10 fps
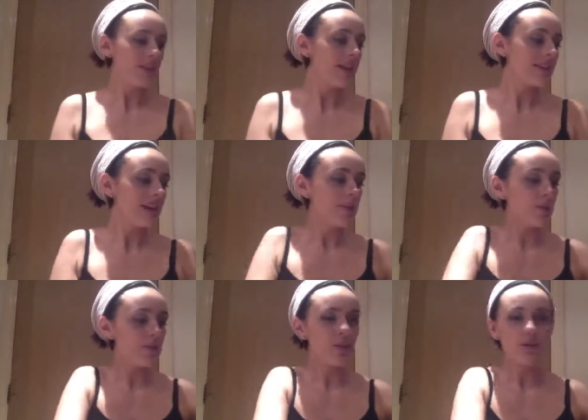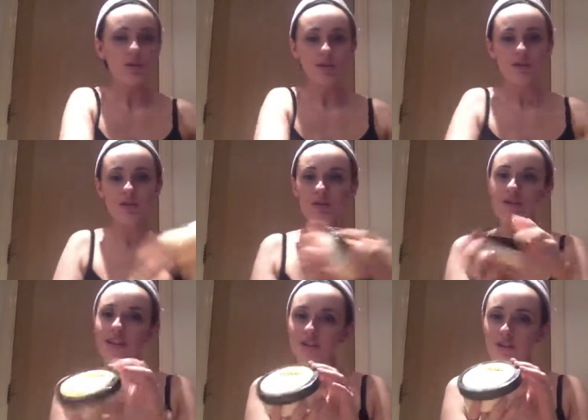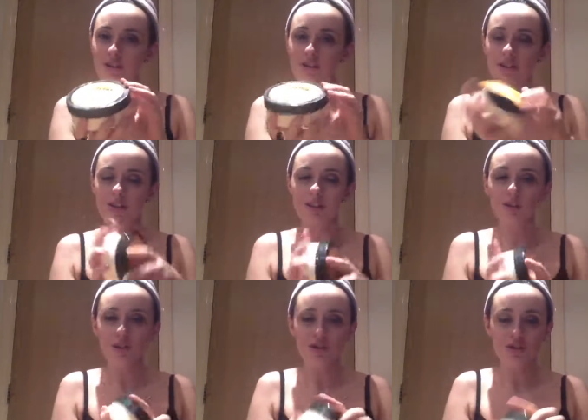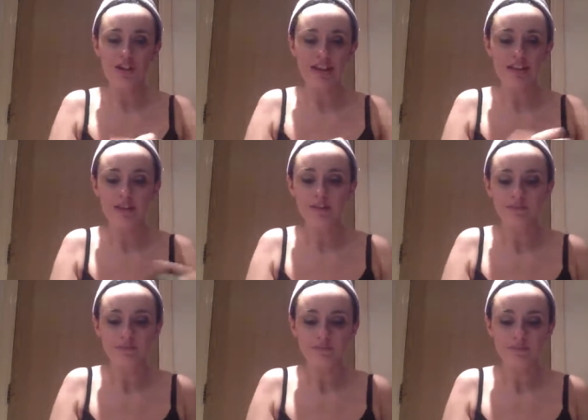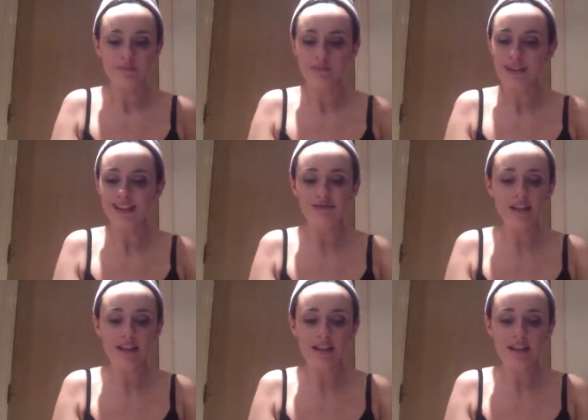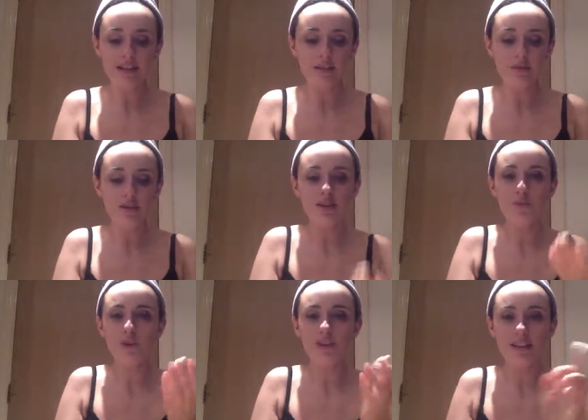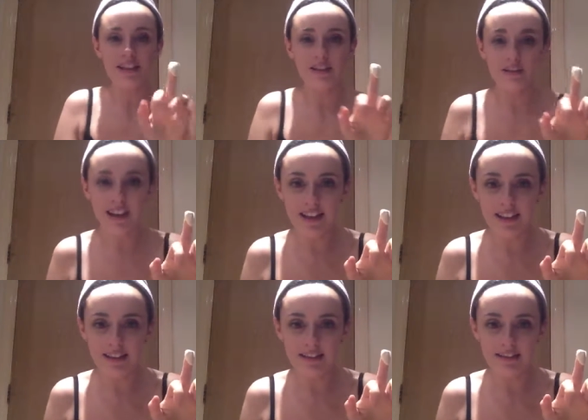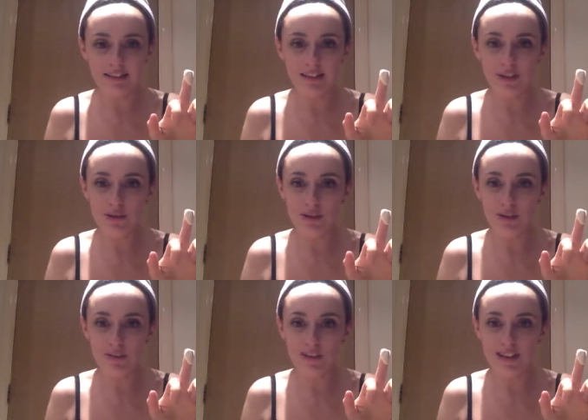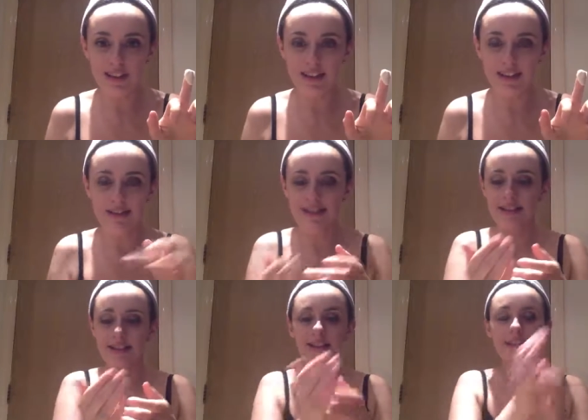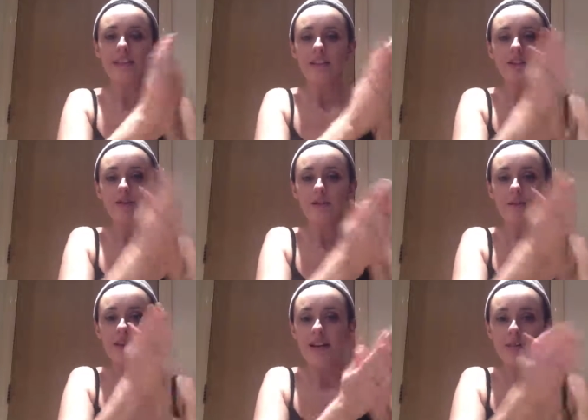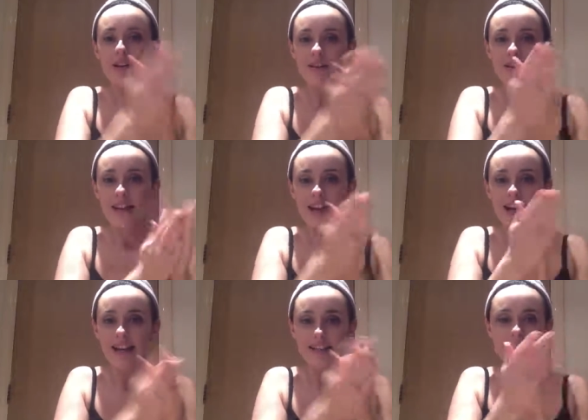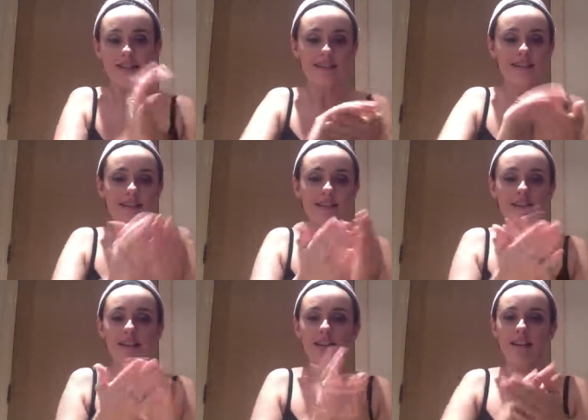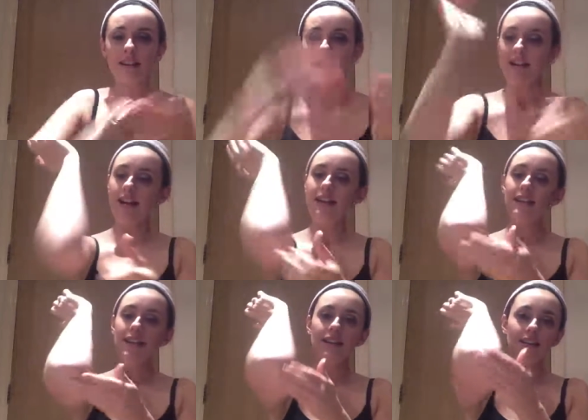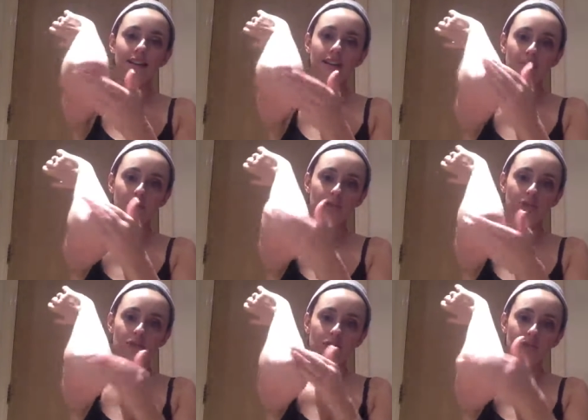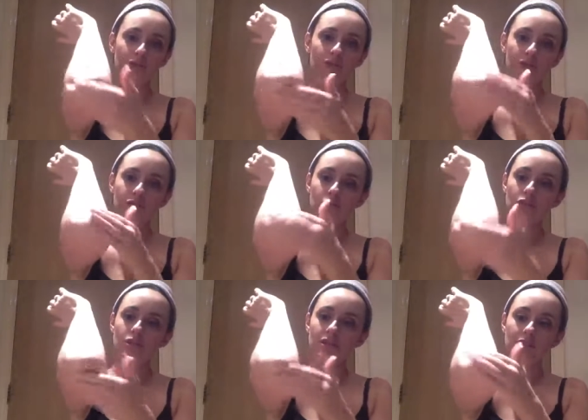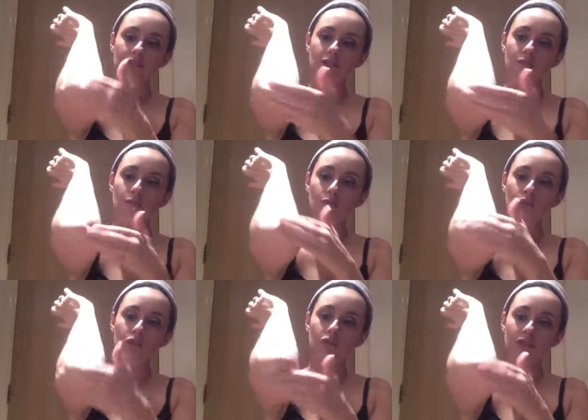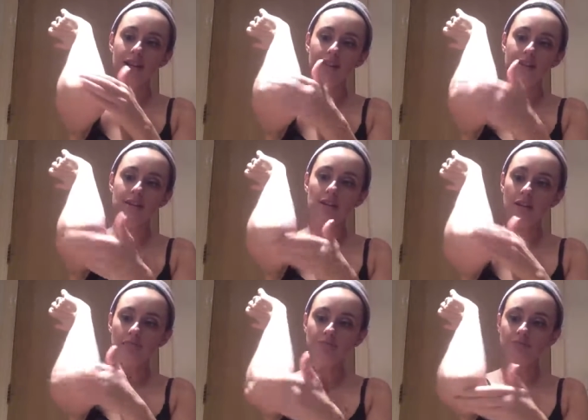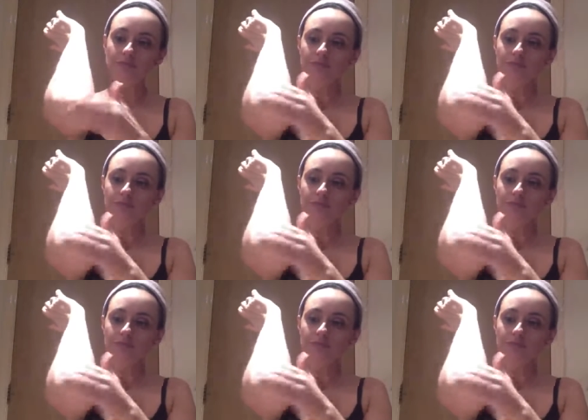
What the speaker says: And then we've got straight to moisturiser. And really, we just want kind of like little dollop like this, rubbing it about in the hands. And then I would just moisturise here.